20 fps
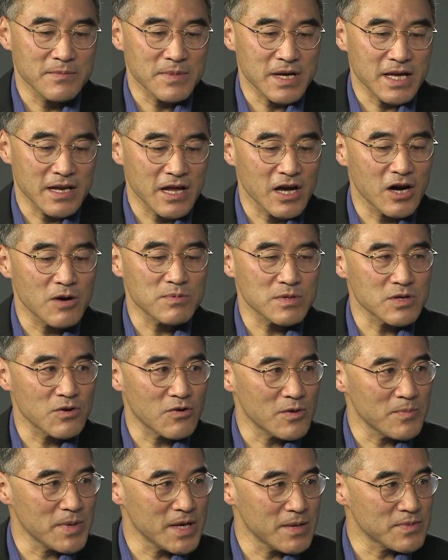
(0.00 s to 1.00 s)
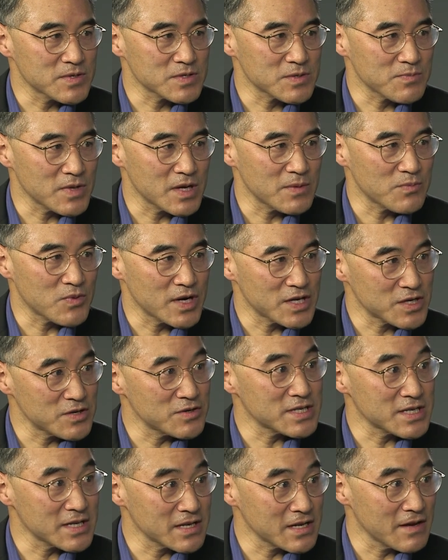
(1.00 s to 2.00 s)
can help lower people's blood pressure
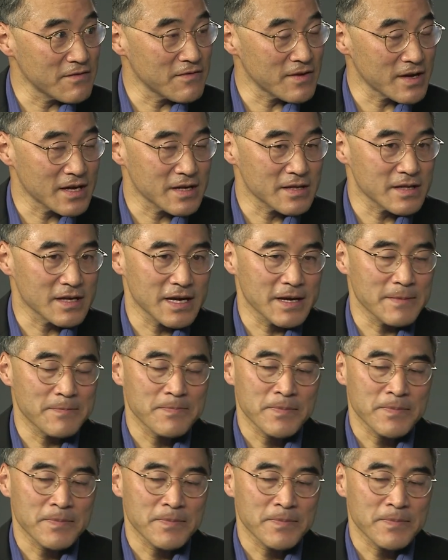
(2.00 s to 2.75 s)
significantly.